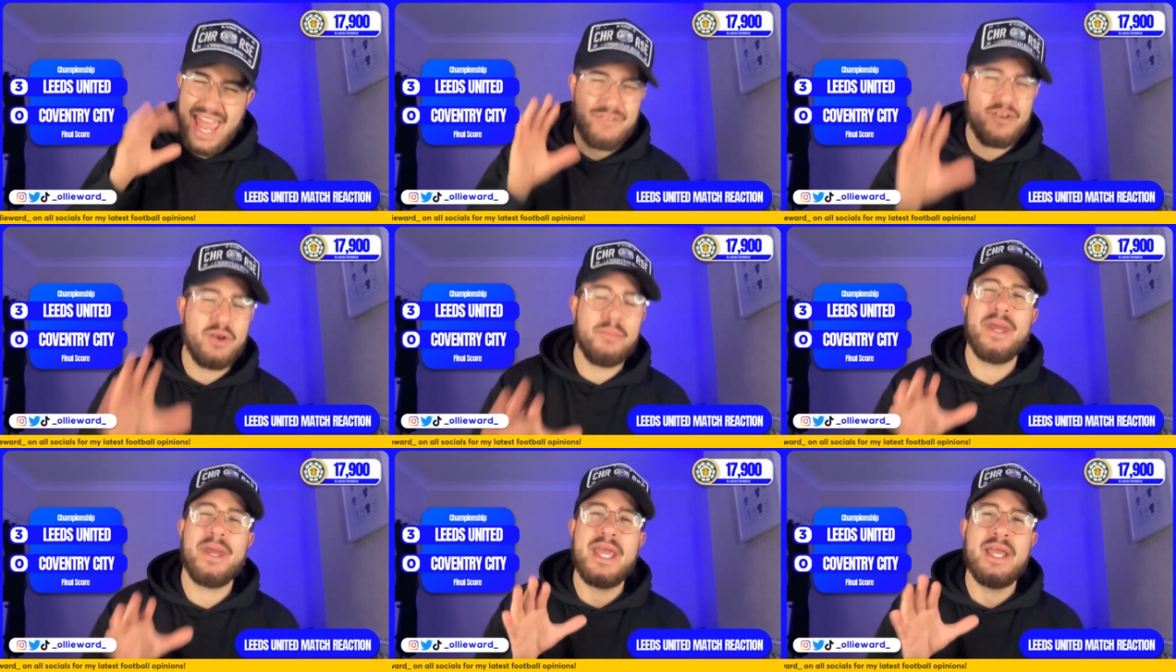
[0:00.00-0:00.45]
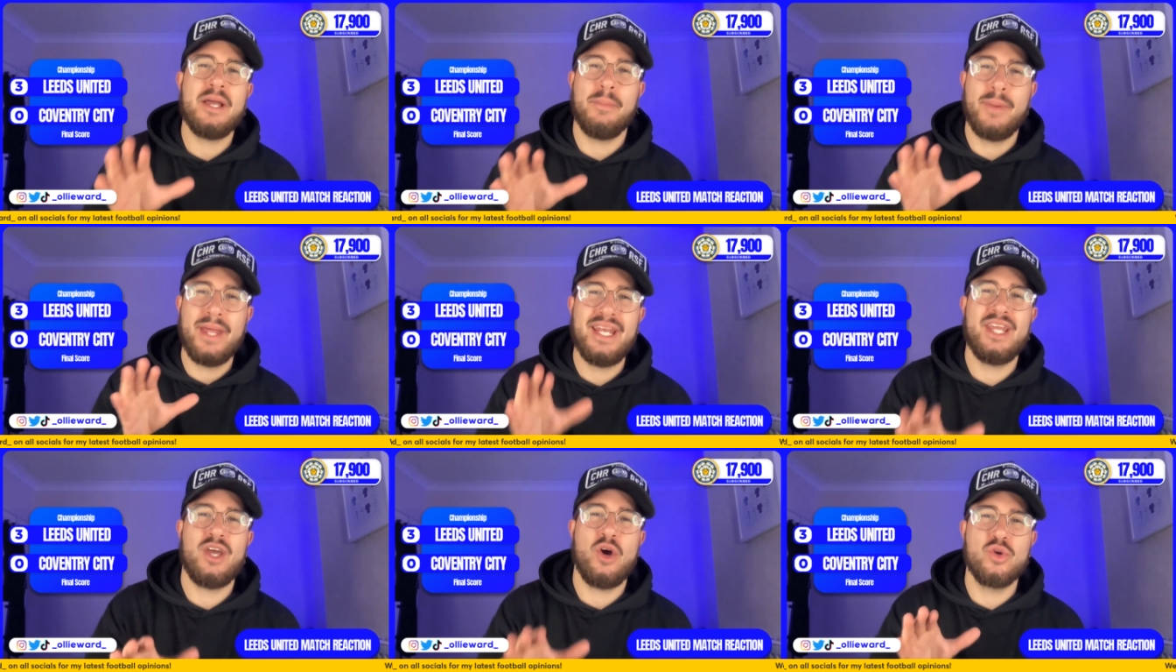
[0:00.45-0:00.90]
if I'm being
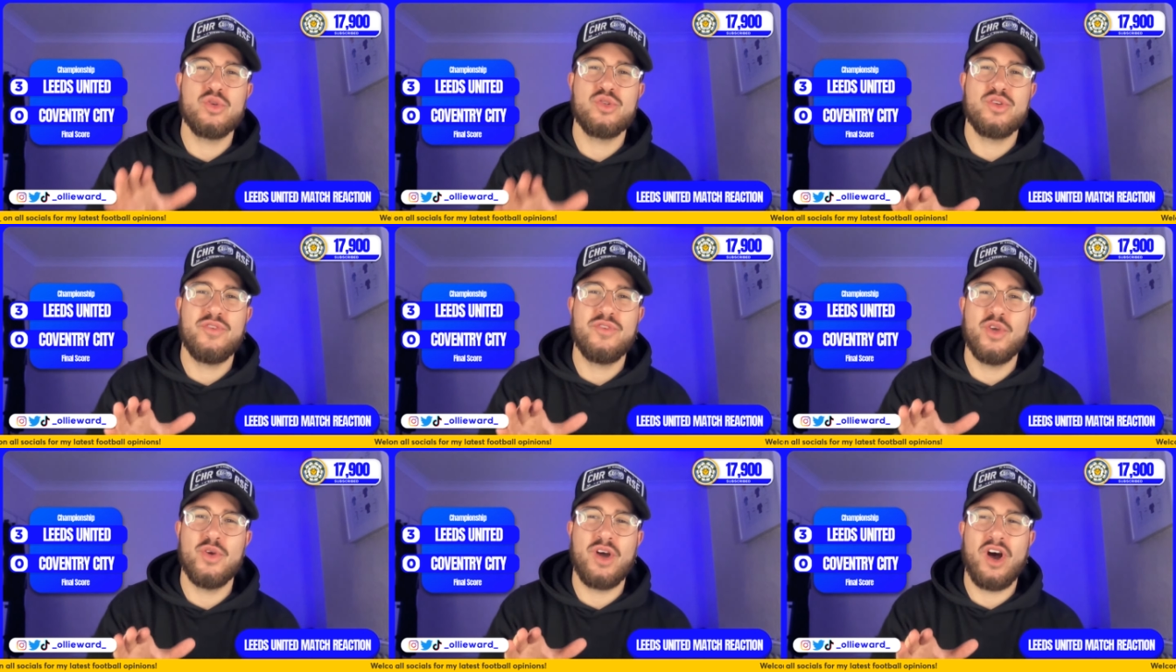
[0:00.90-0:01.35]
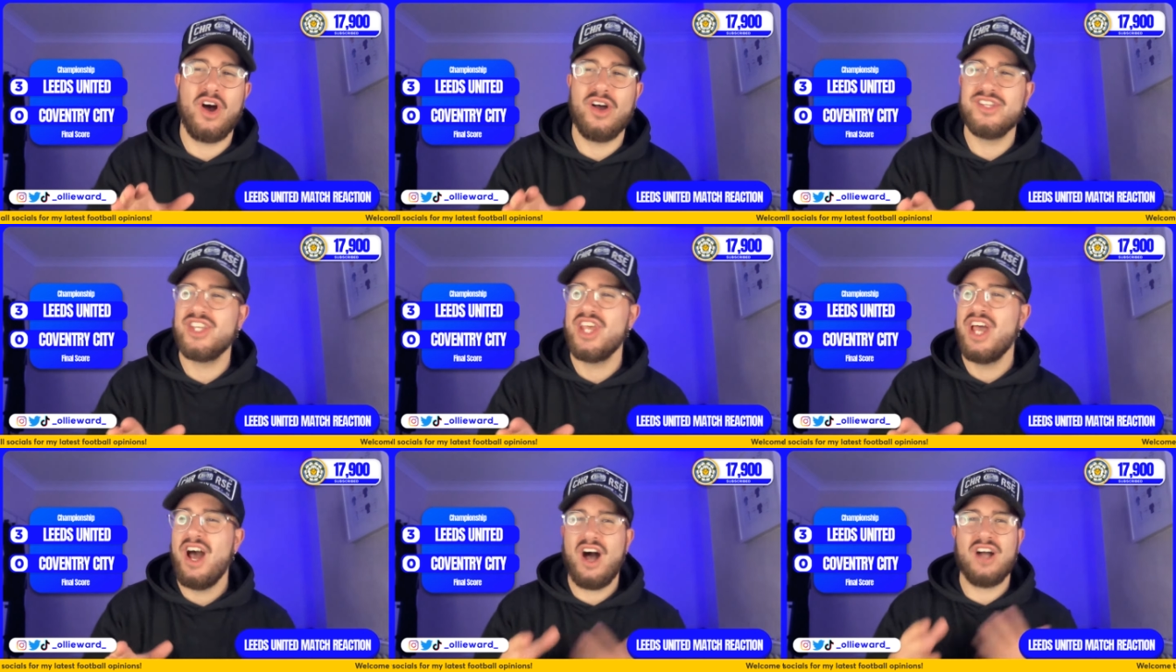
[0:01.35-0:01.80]
completely honest with you
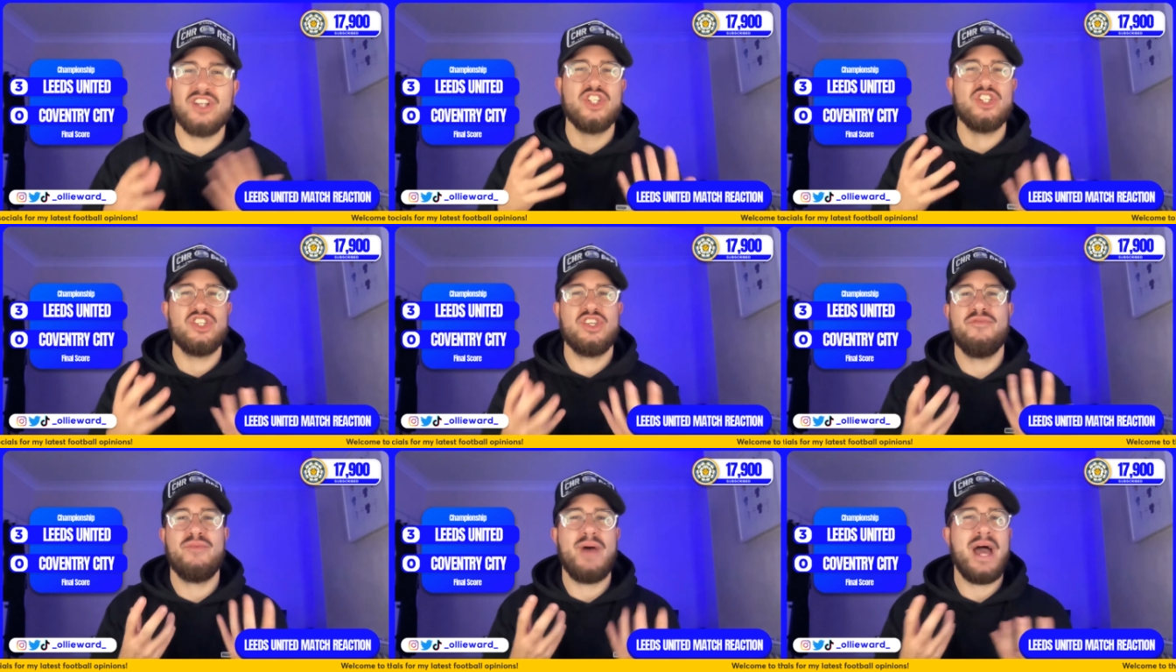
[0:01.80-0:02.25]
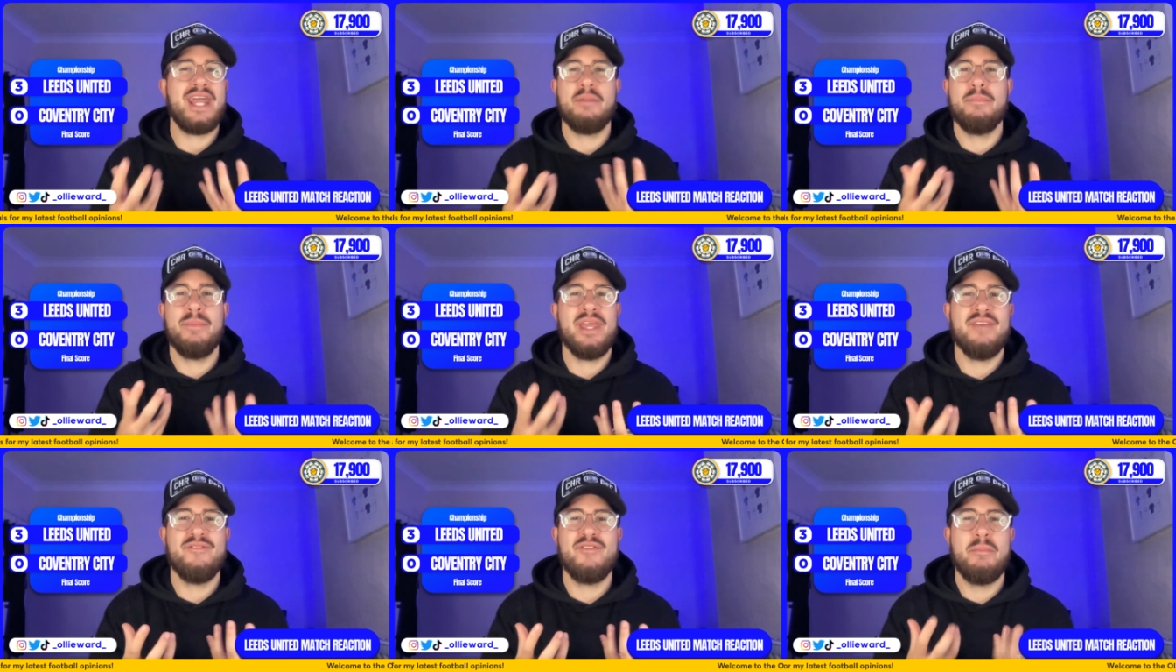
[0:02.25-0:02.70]
guys, I just have had
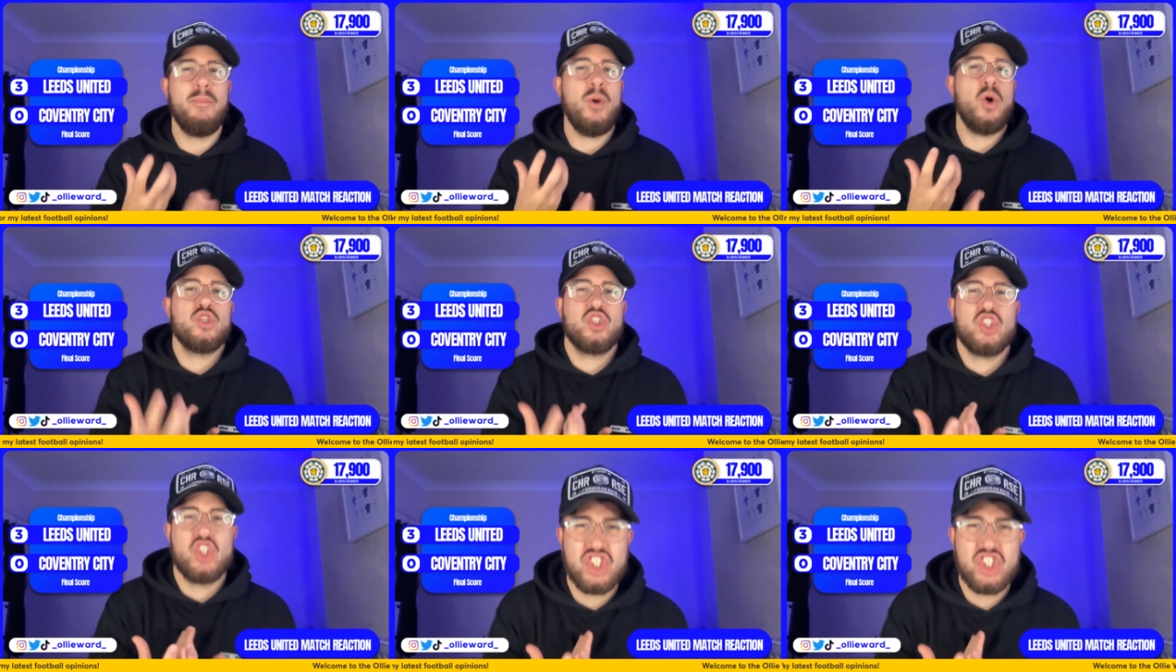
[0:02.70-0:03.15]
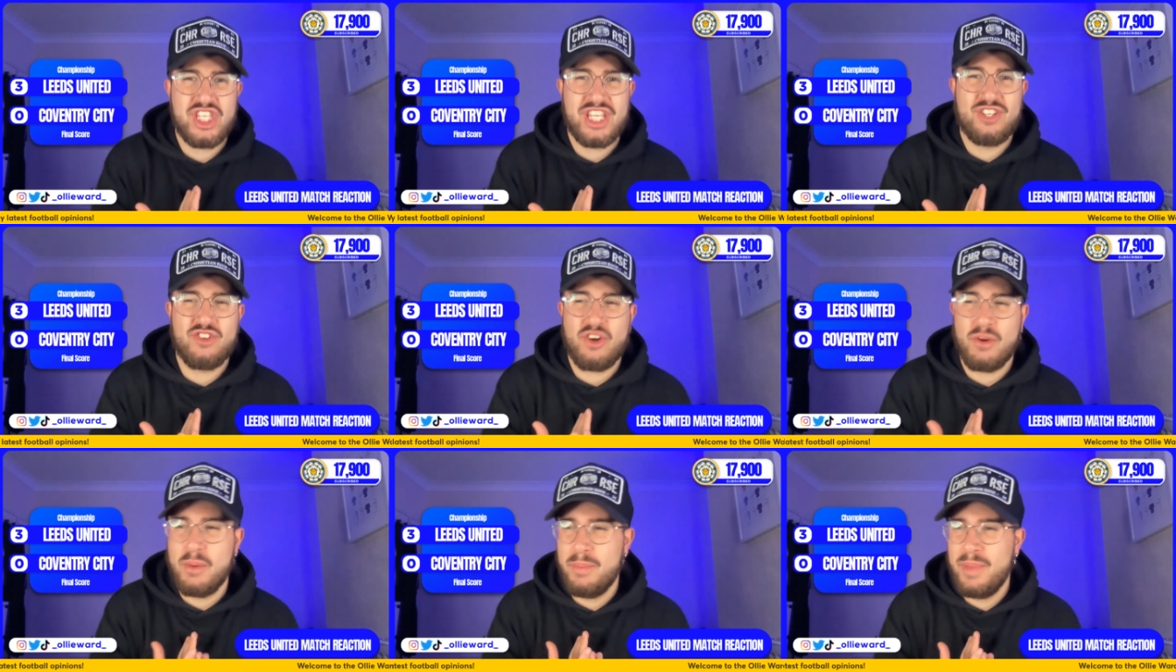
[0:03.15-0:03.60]
a bit of imposter syndrome,